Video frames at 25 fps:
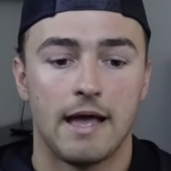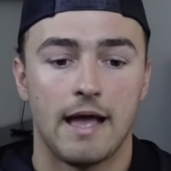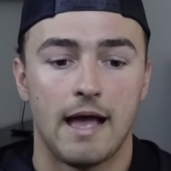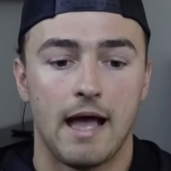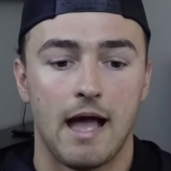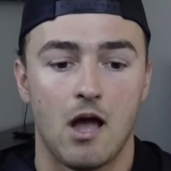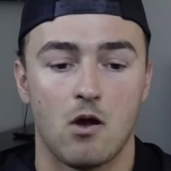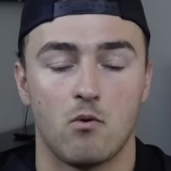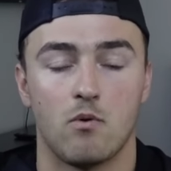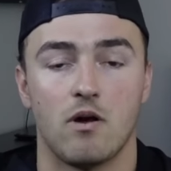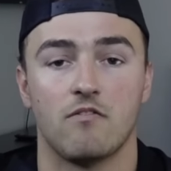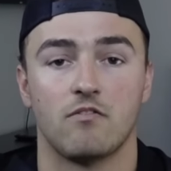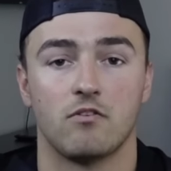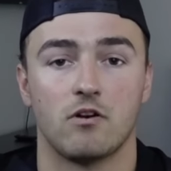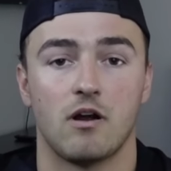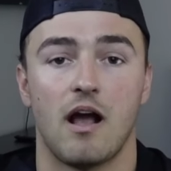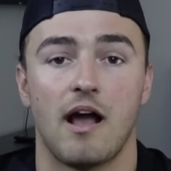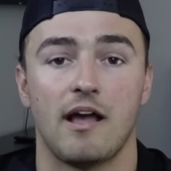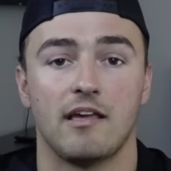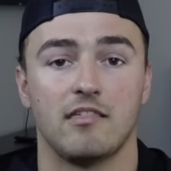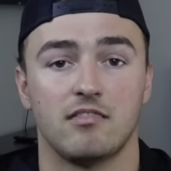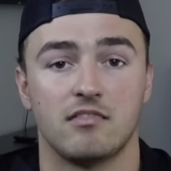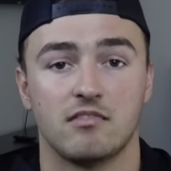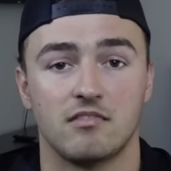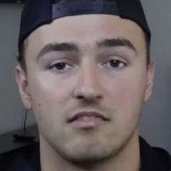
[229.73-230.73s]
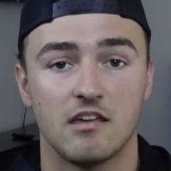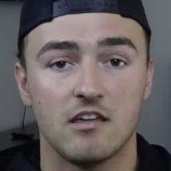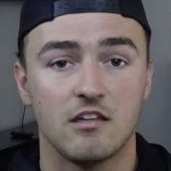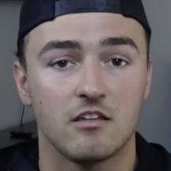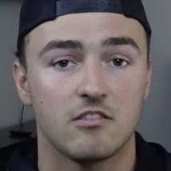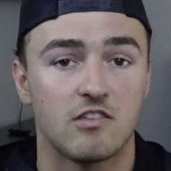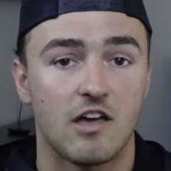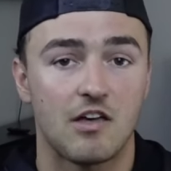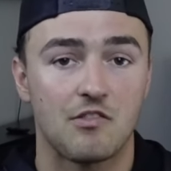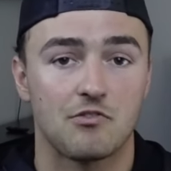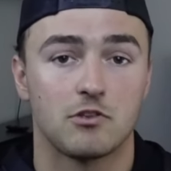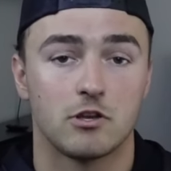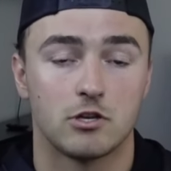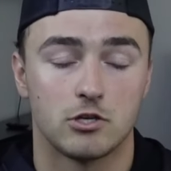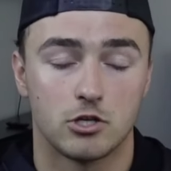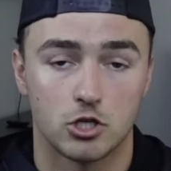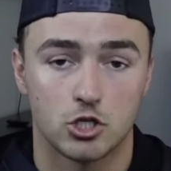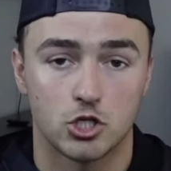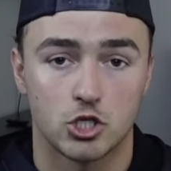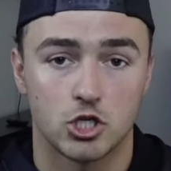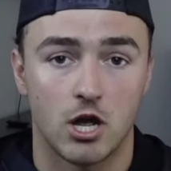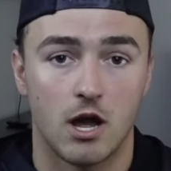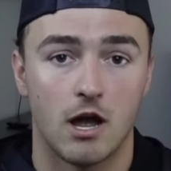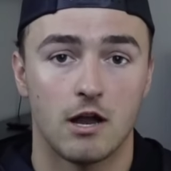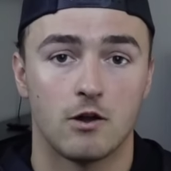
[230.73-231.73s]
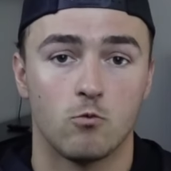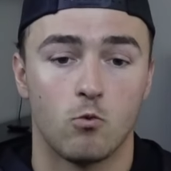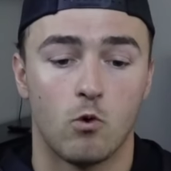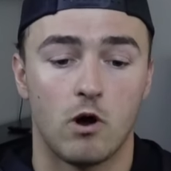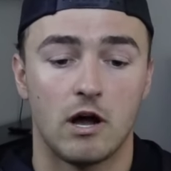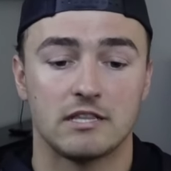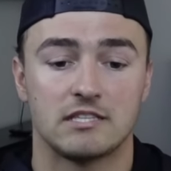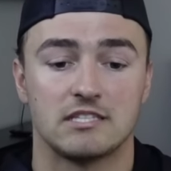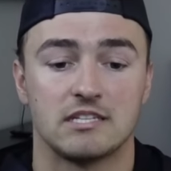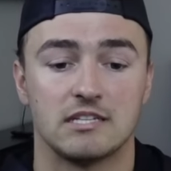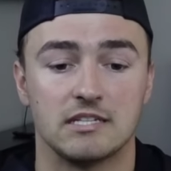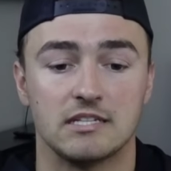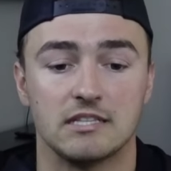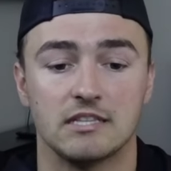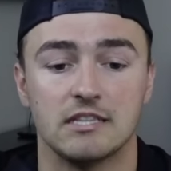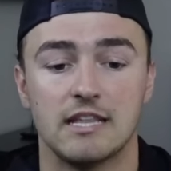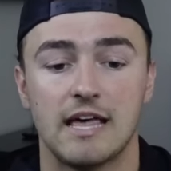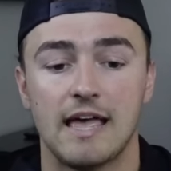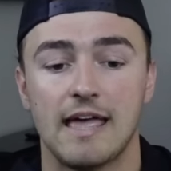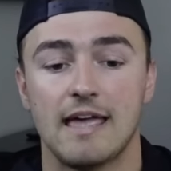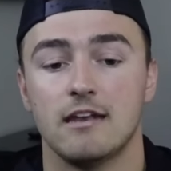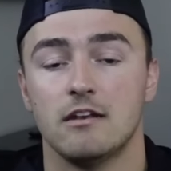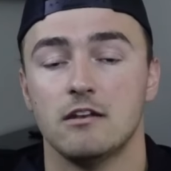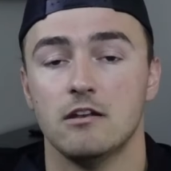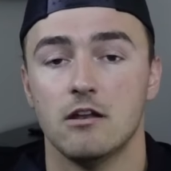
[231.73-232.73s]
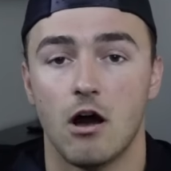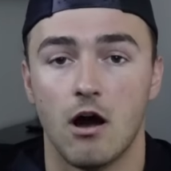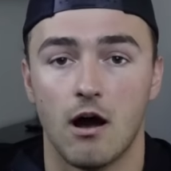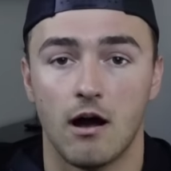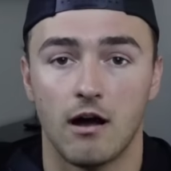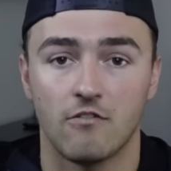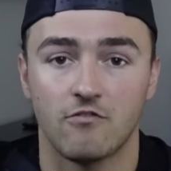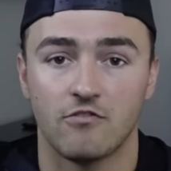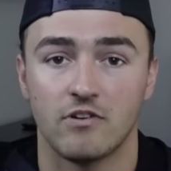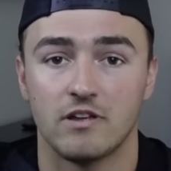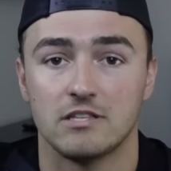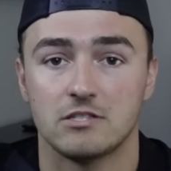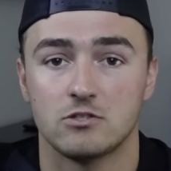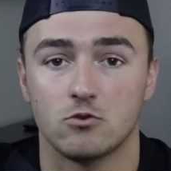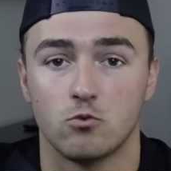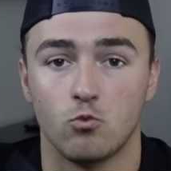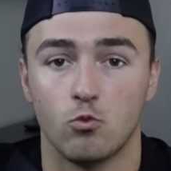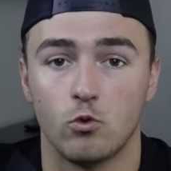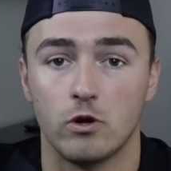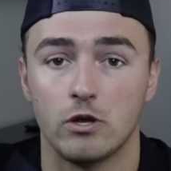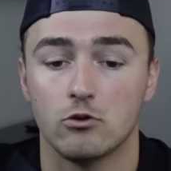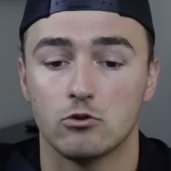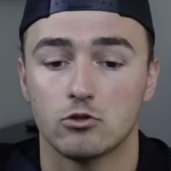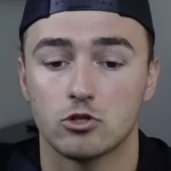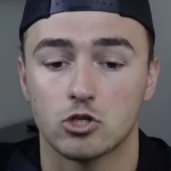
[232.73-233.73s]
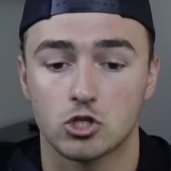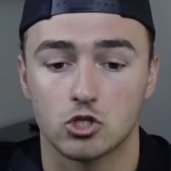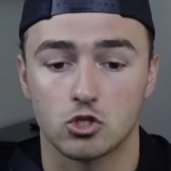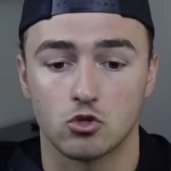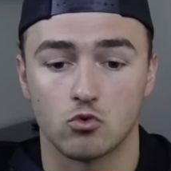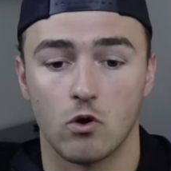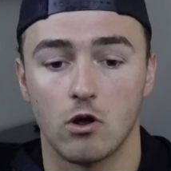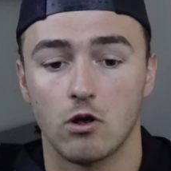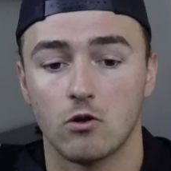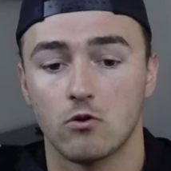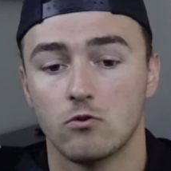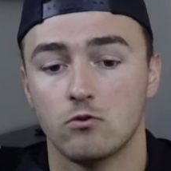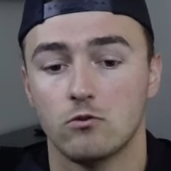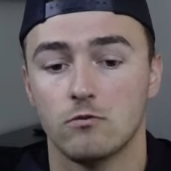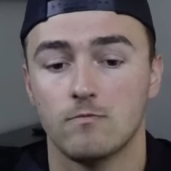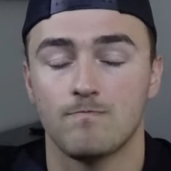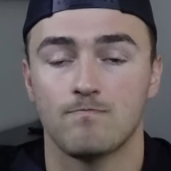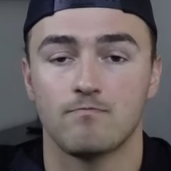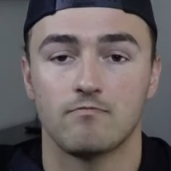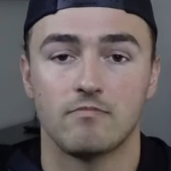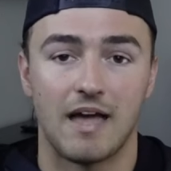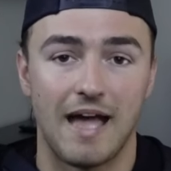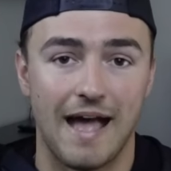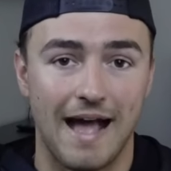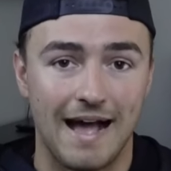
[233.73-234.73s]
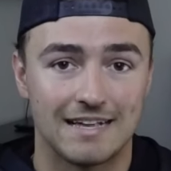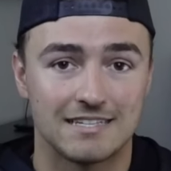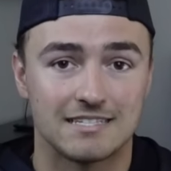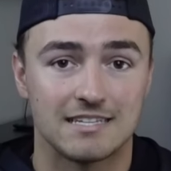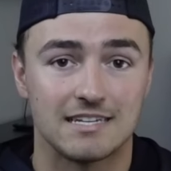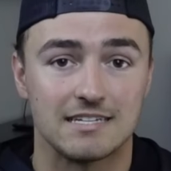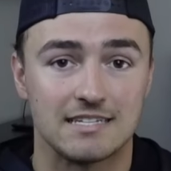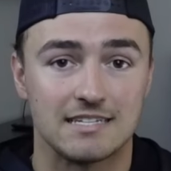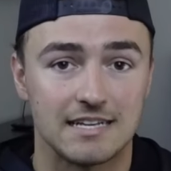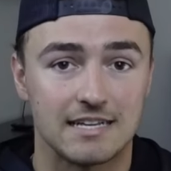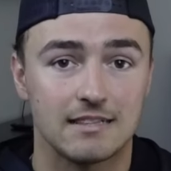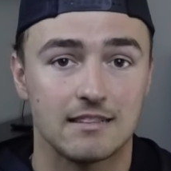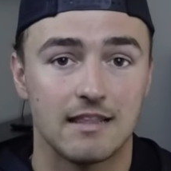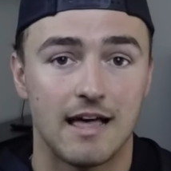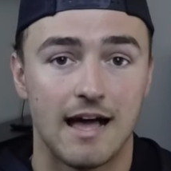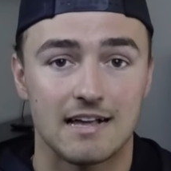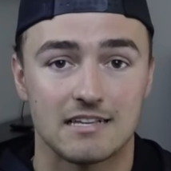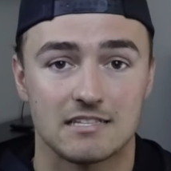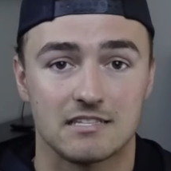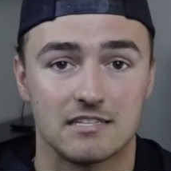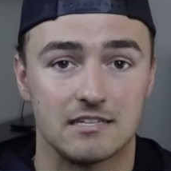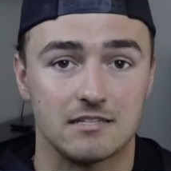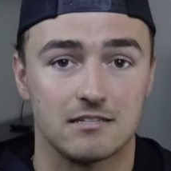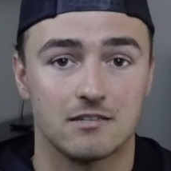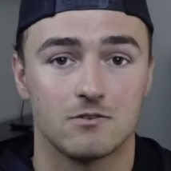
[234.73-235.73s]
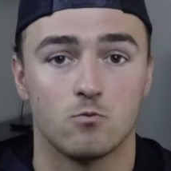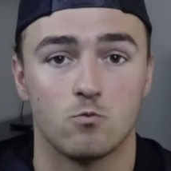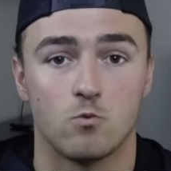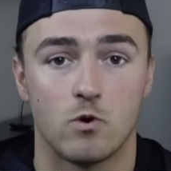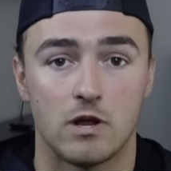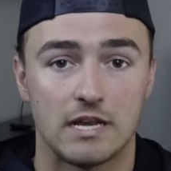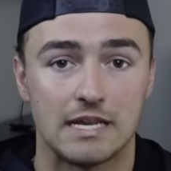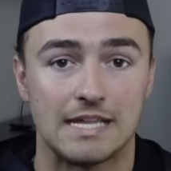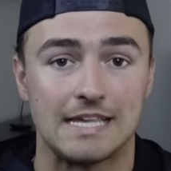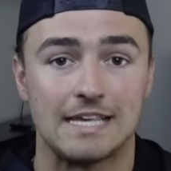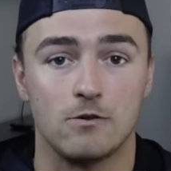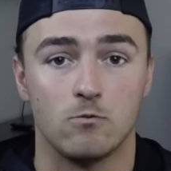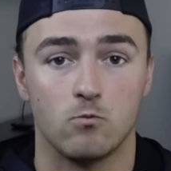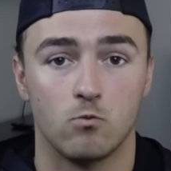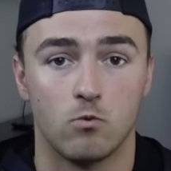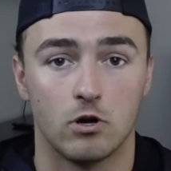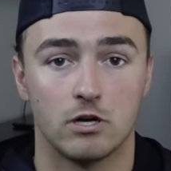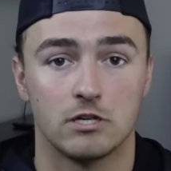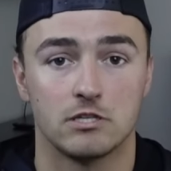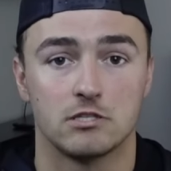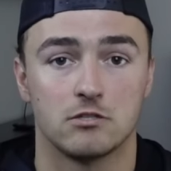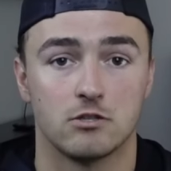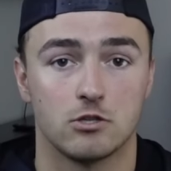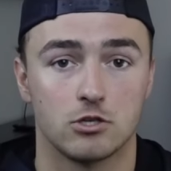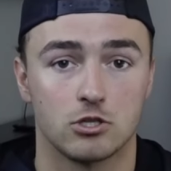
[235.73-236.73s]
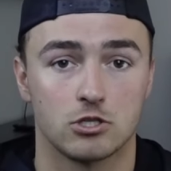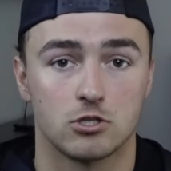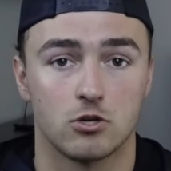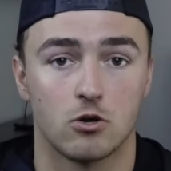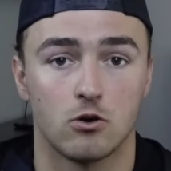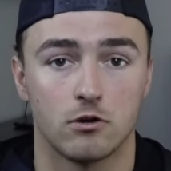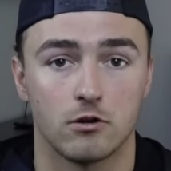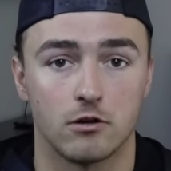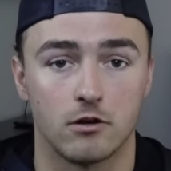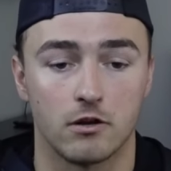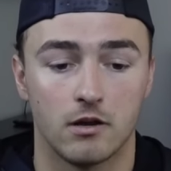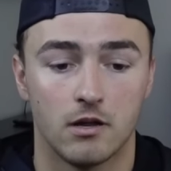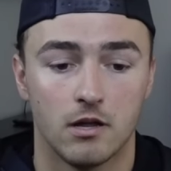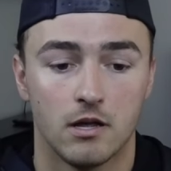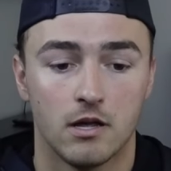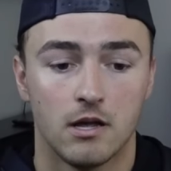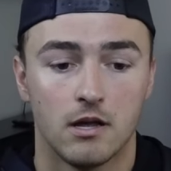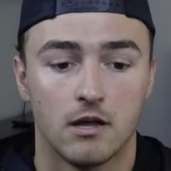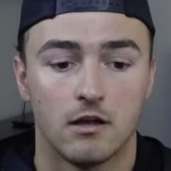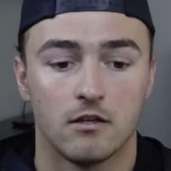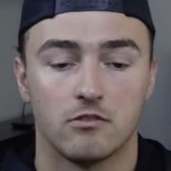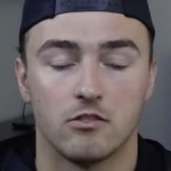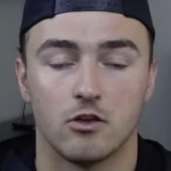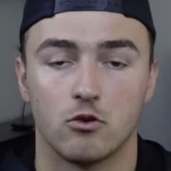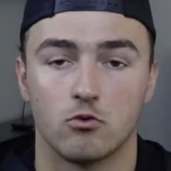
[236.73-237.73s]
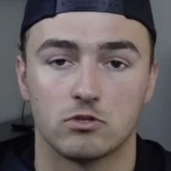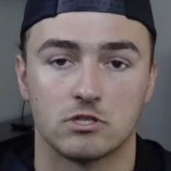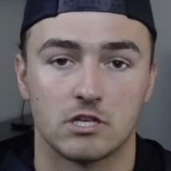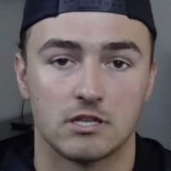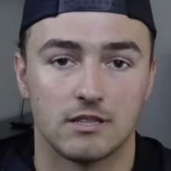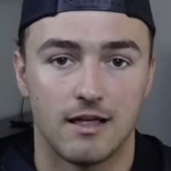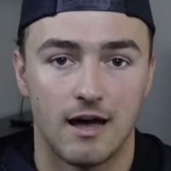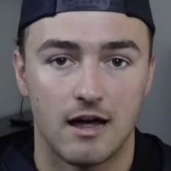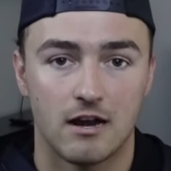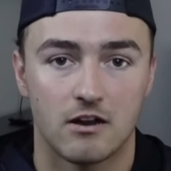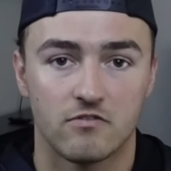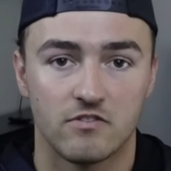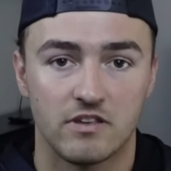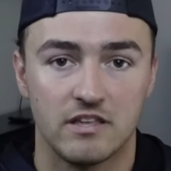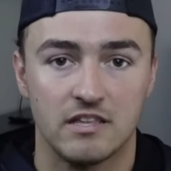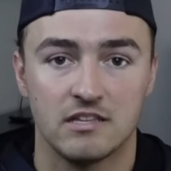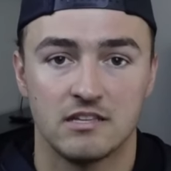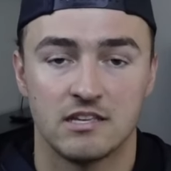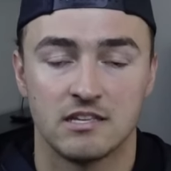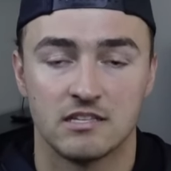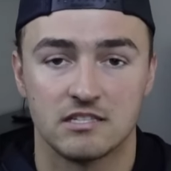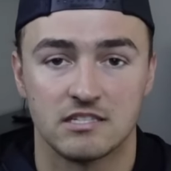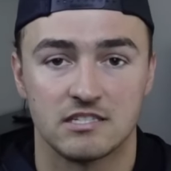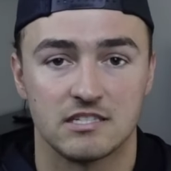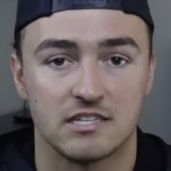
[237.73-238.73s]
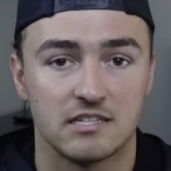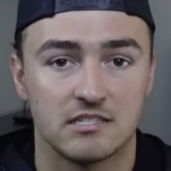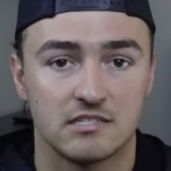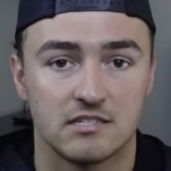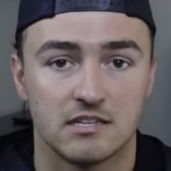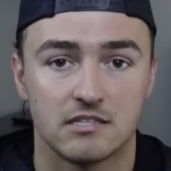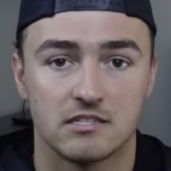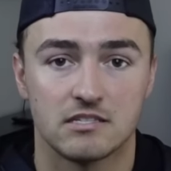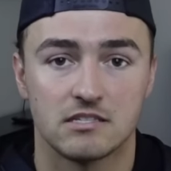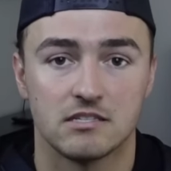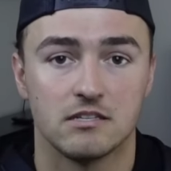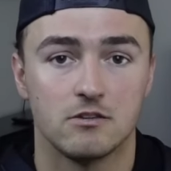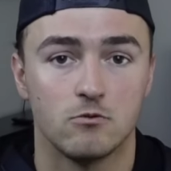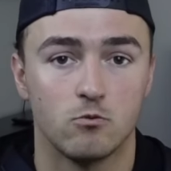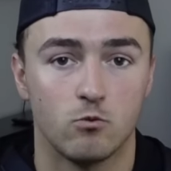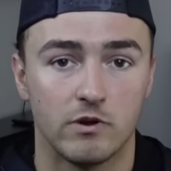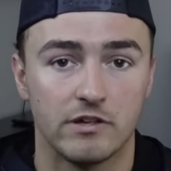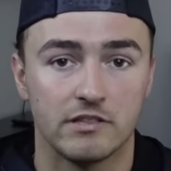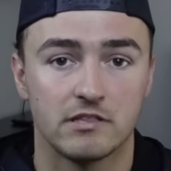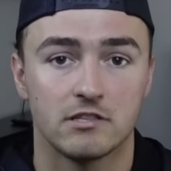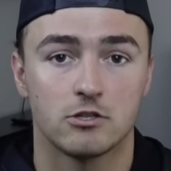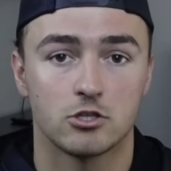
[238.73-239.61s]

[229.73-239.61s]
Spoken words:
However, I think that the Deshaun Watson-led offense will struggle as it did last season when he was the starter. There was a lot of inconsistency with